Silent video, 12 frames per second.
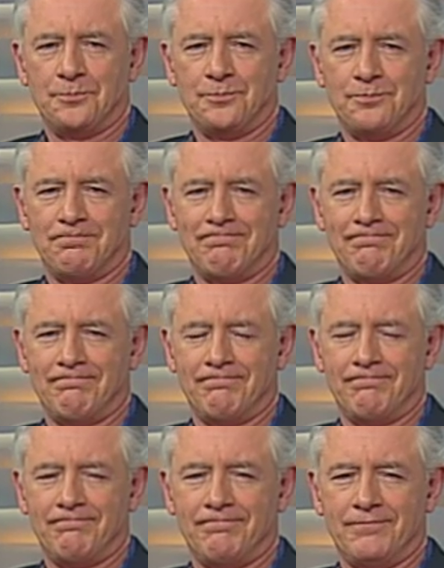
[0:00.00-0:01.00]

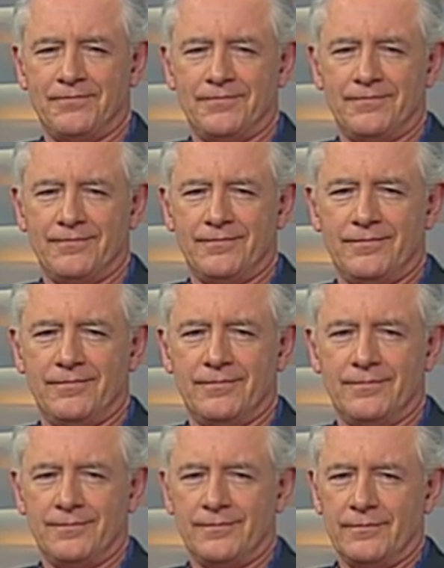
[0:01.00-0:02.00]

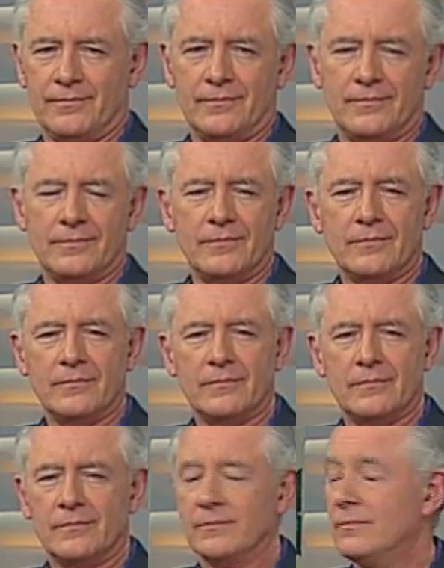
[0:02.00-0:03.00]

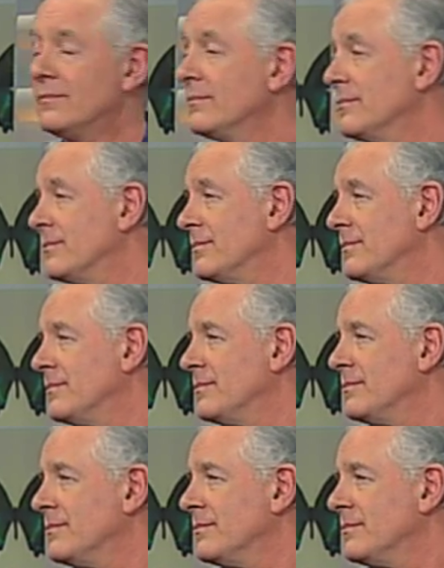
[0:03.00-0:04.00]

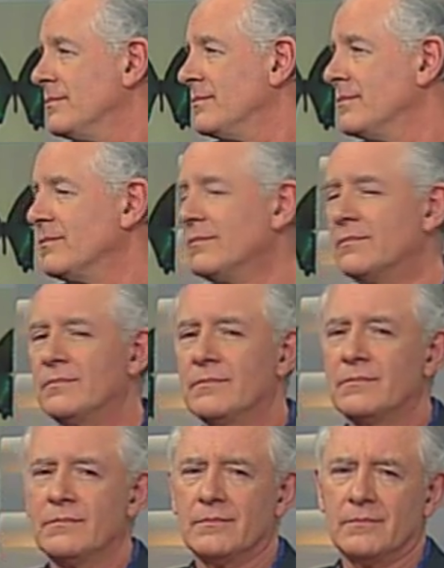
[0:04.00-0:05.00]

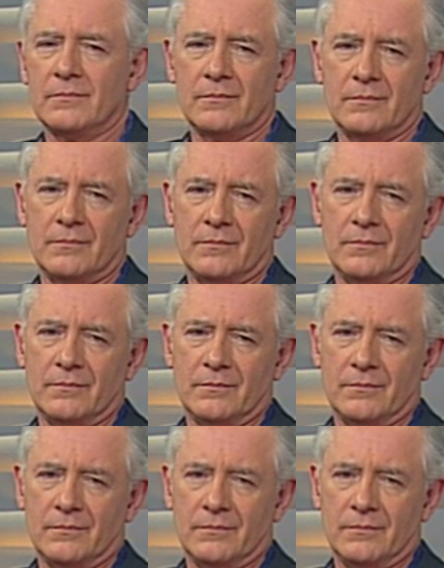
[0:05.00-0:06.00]

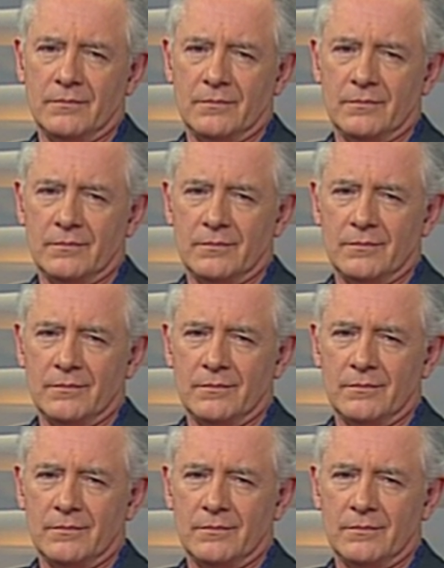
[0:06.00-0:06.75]
This person isn't speaking.